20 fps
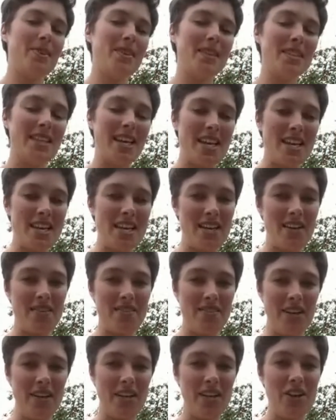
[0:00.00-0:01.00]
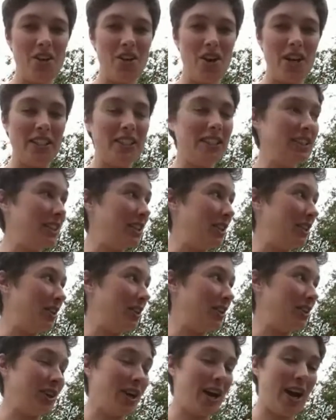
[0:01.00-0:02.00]
taking a really nice
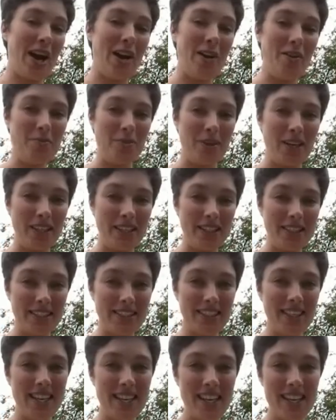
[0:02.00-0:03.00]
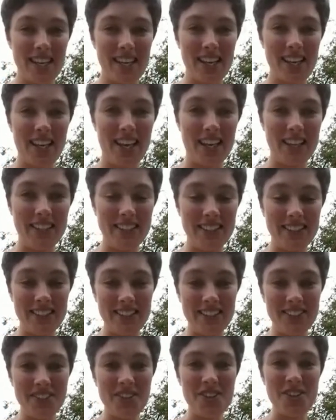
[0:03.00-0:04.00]
long out breath can
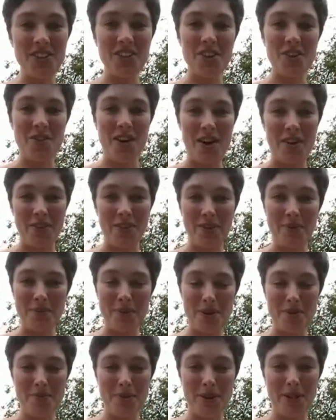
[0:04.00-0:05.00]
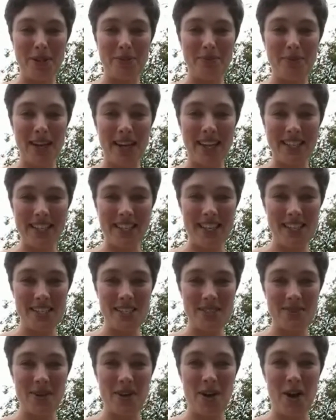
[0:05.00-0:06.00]
ground them and bring them back
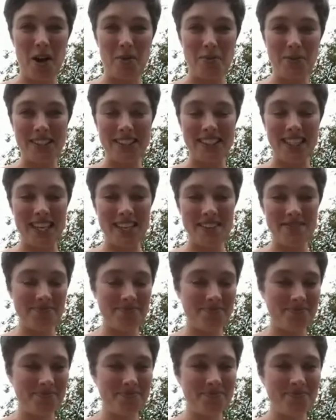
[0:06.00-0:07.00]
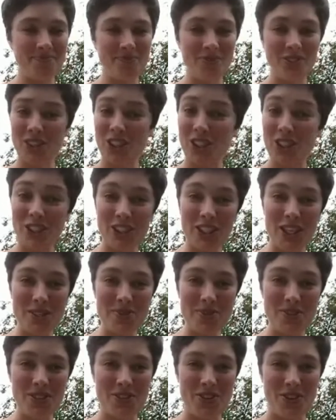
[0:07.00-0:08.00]
into a calmer state. So it's a nice one
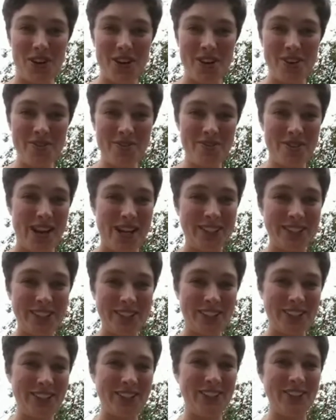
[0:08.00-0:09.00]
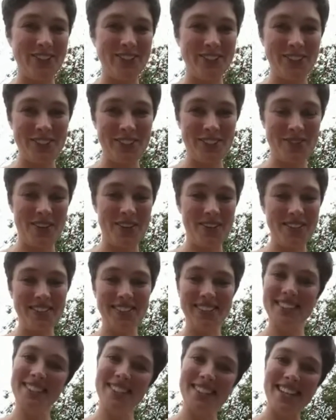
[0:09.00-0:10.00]
to try for adults and children as well.
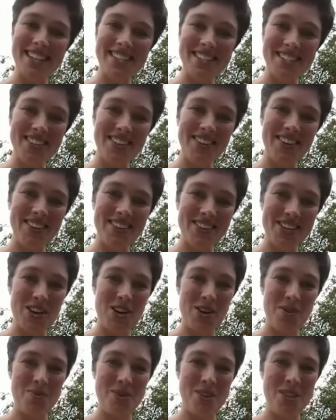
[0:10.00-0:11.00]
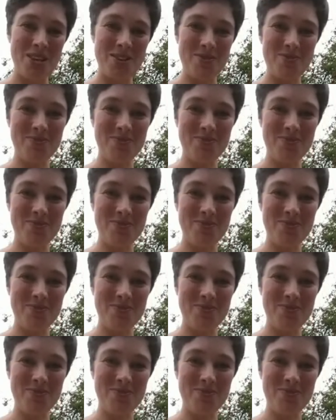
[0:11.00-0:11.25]
Let us know how you get on with it.